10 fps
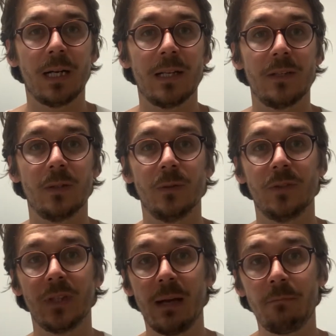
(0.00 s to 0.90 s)
until
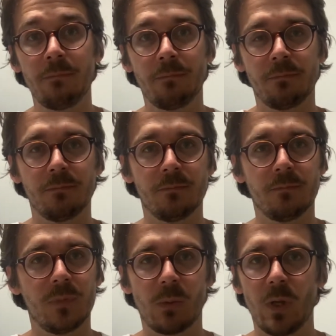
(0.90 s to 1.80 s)

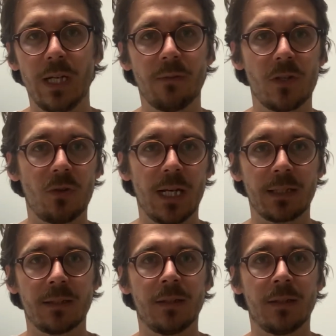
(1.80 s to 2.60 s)
somewhere down the track